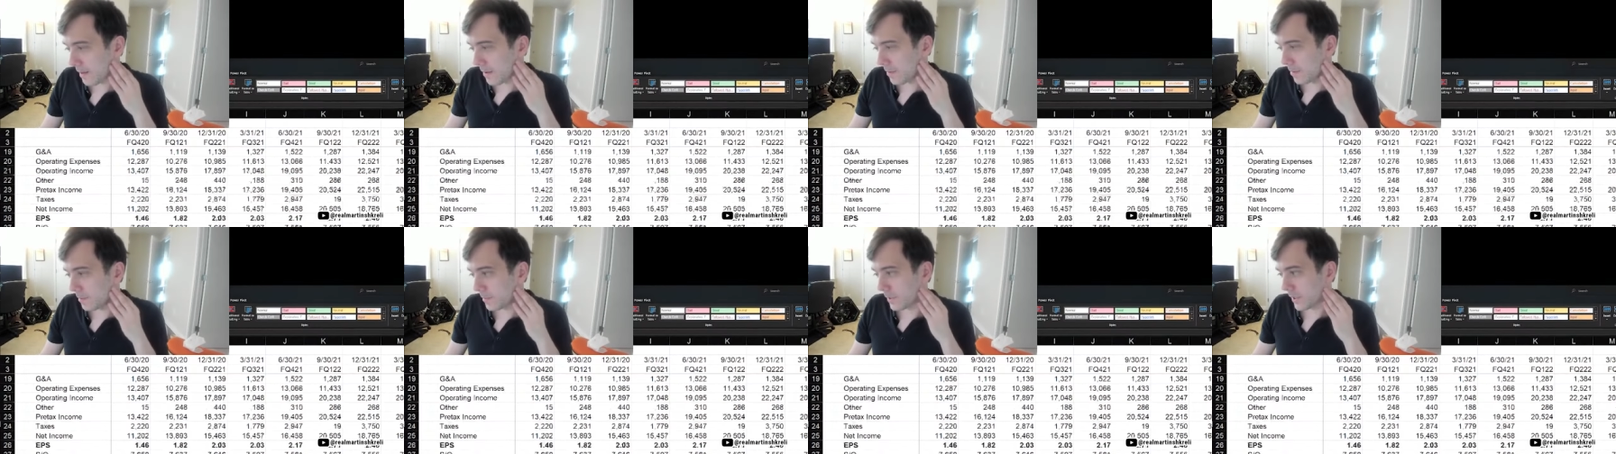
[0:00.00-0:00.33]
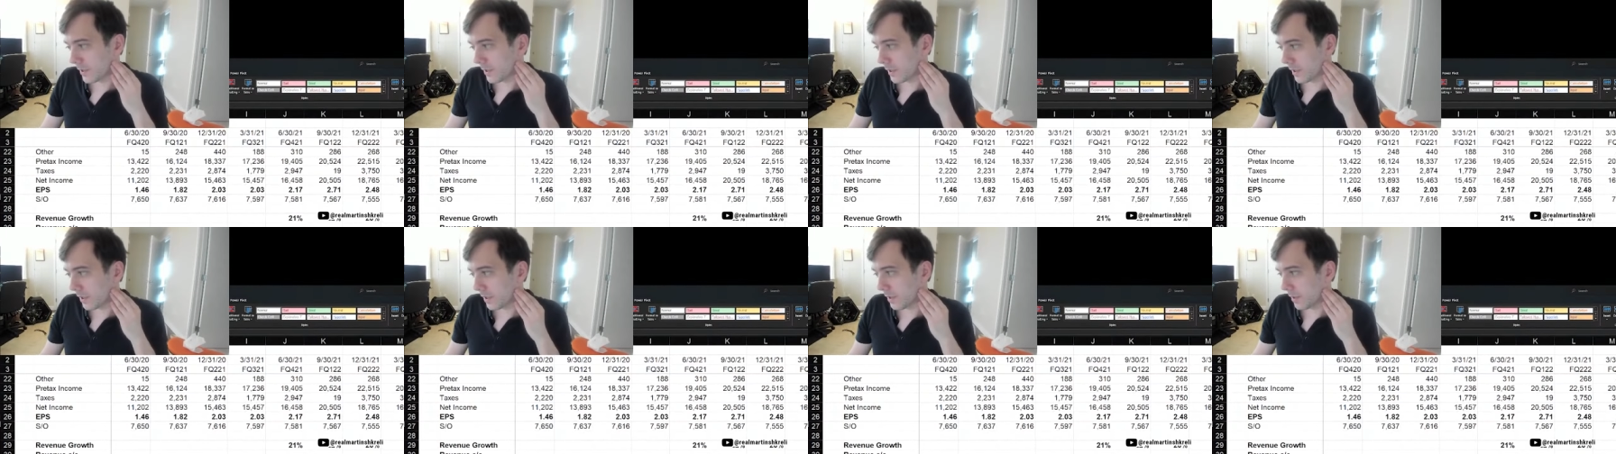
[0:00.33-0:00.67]

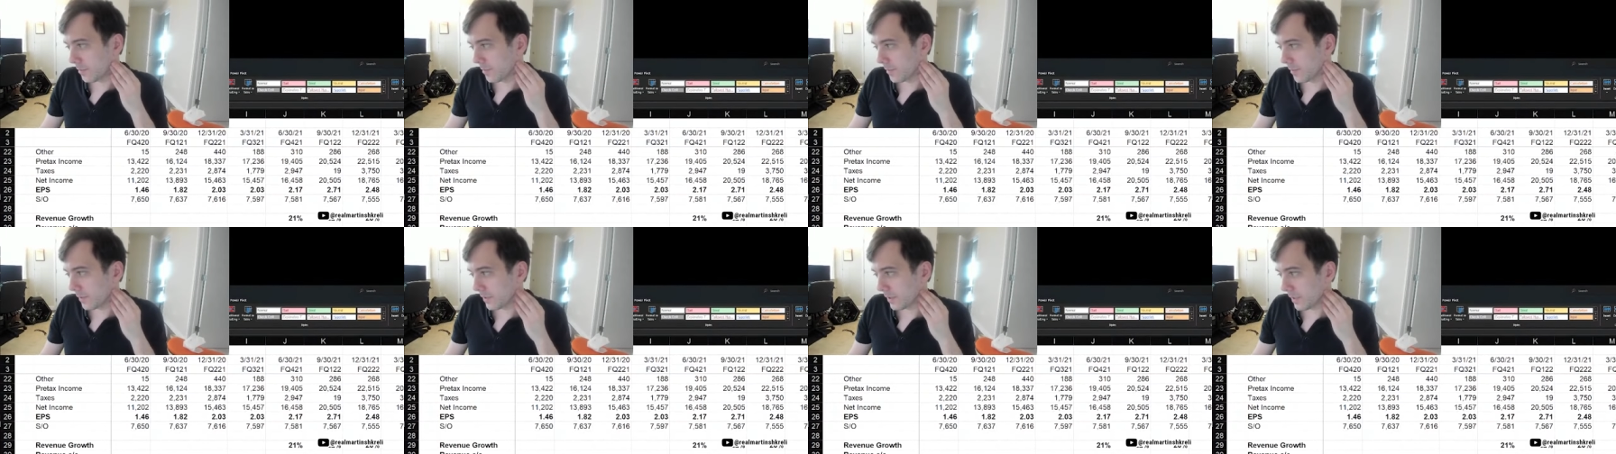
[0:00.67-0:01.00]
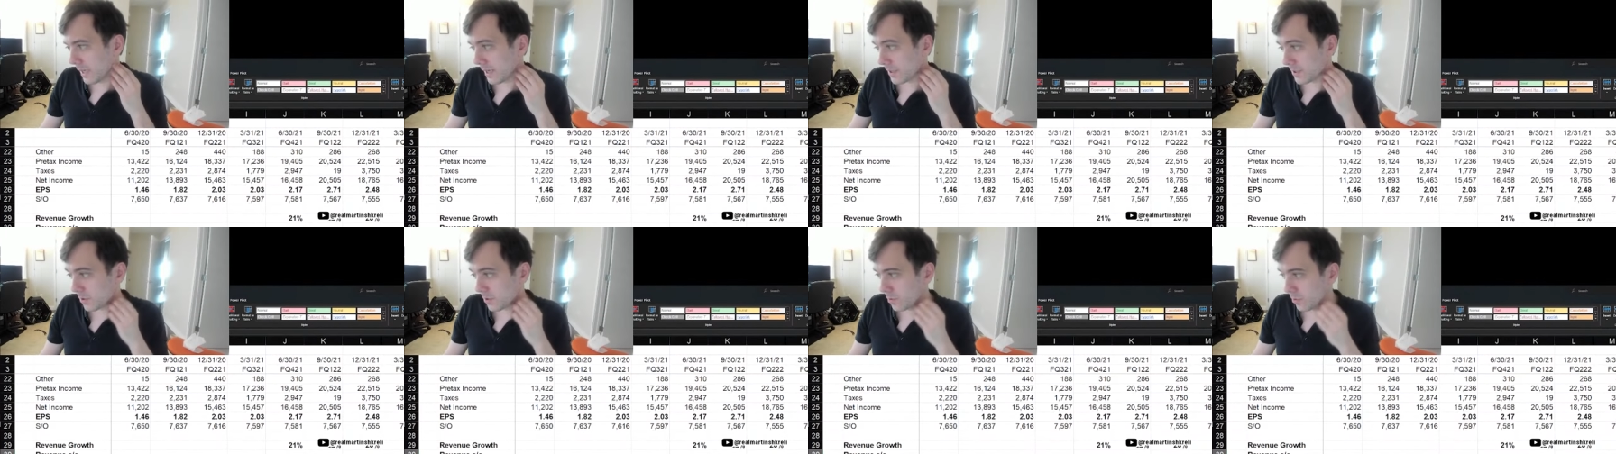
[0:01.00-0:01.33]
But um,
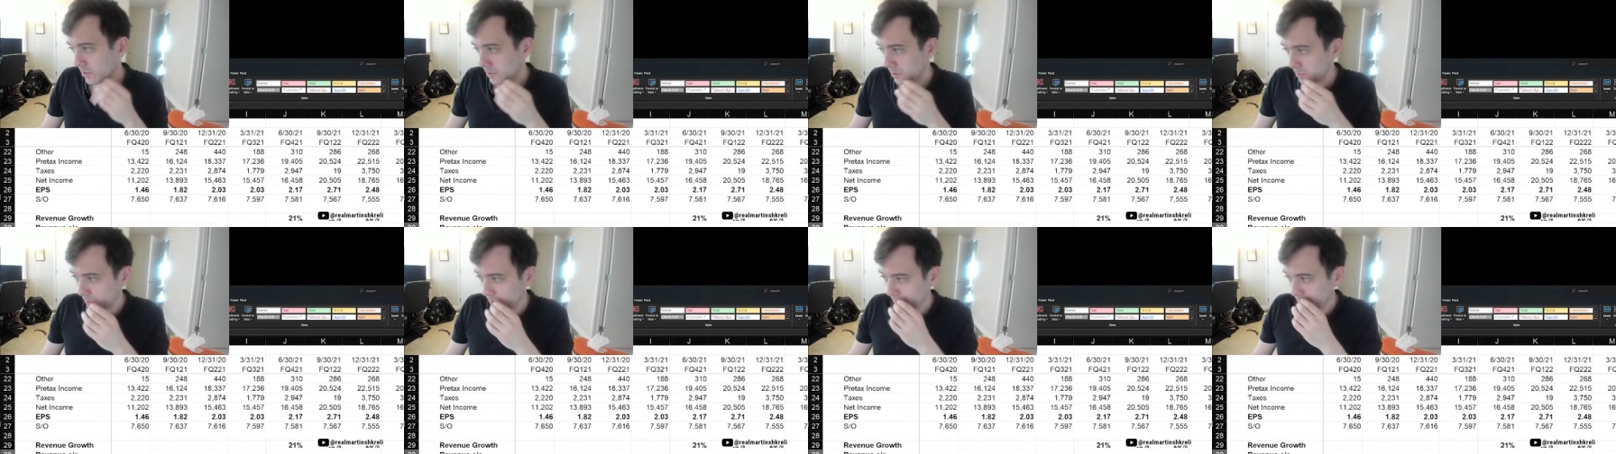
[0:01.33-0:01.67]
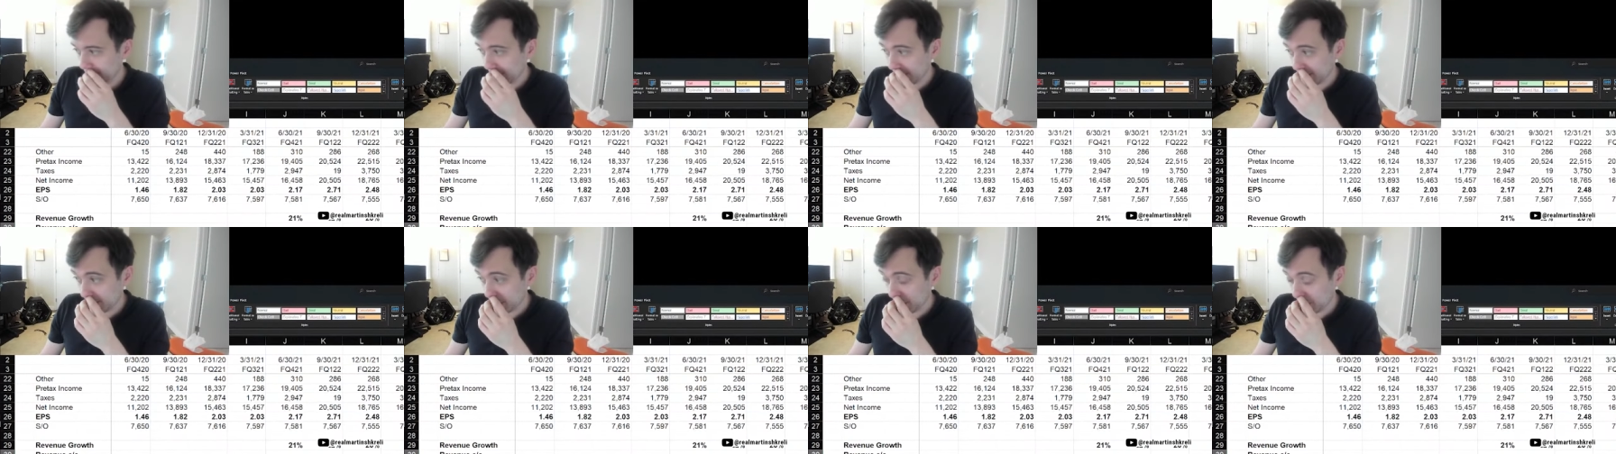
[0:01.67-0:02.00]
last quarter was
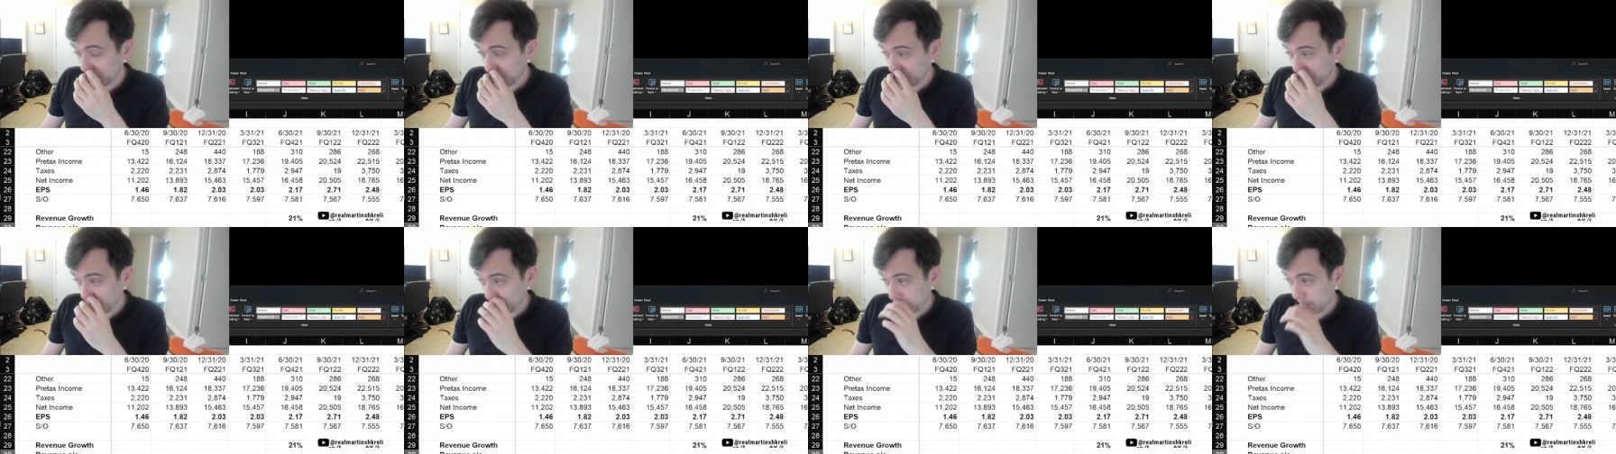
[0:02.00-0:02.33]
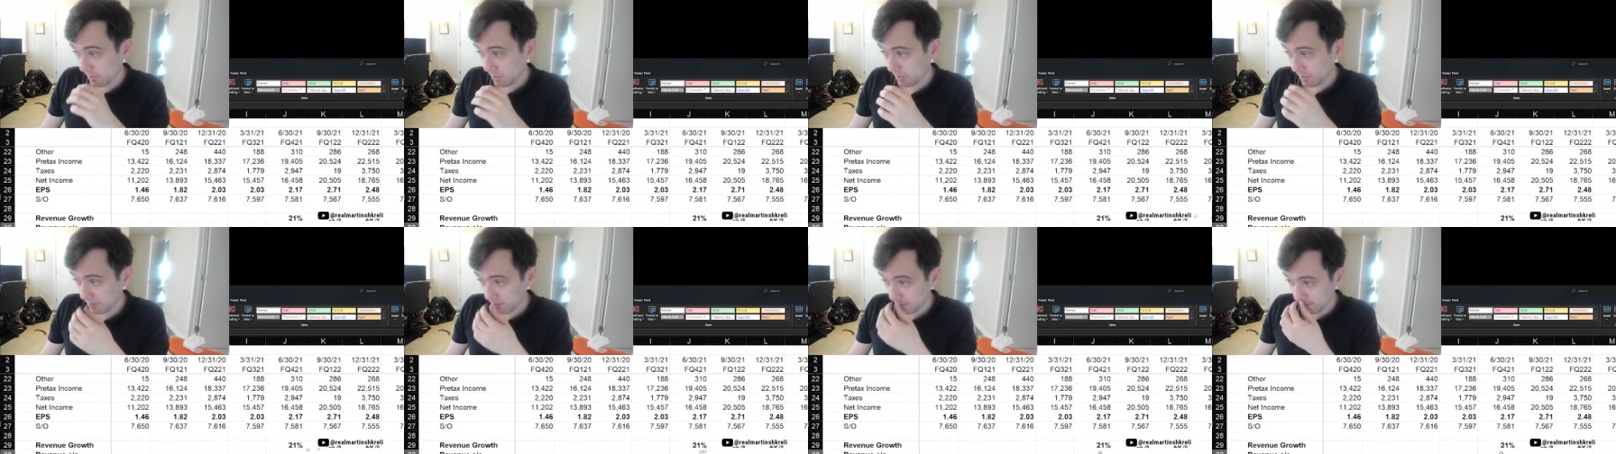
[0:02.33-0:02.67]
sixteen
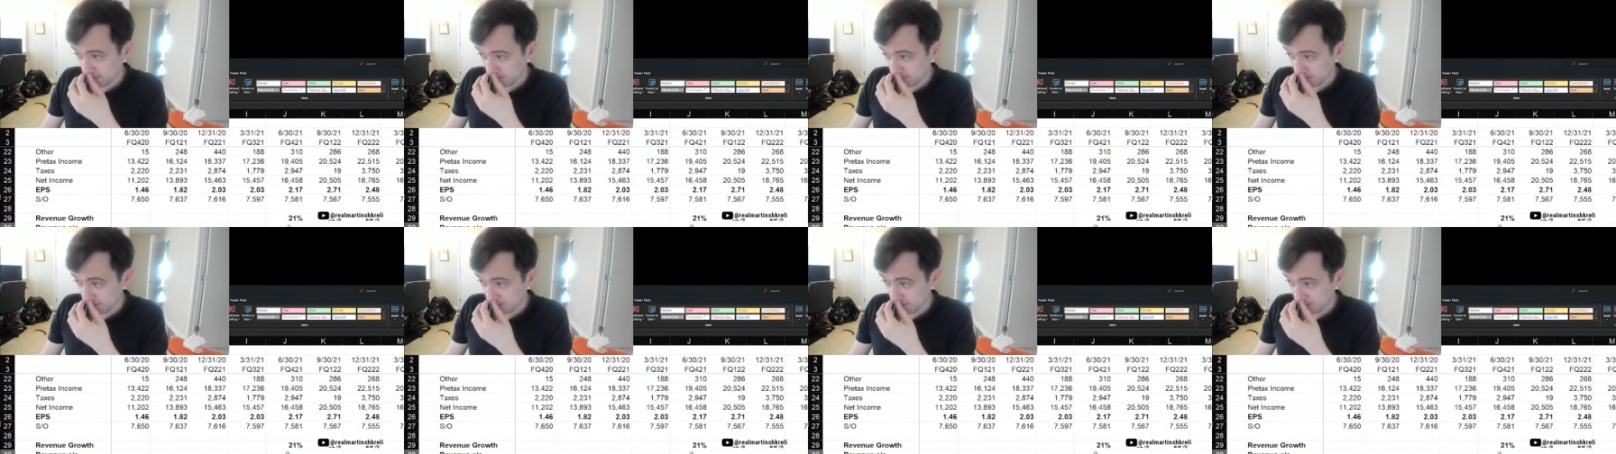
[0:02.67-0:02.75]
percent,